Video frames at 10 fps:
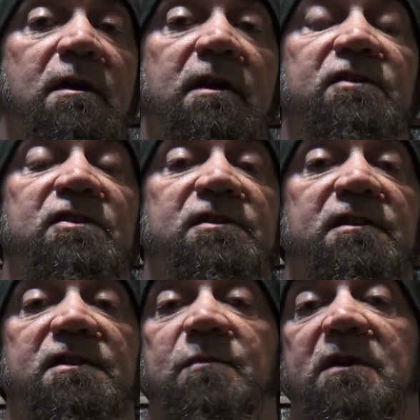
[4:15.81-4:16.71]
It just
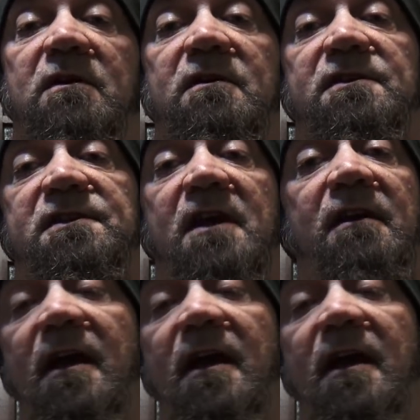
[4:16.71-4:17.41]
is, because, and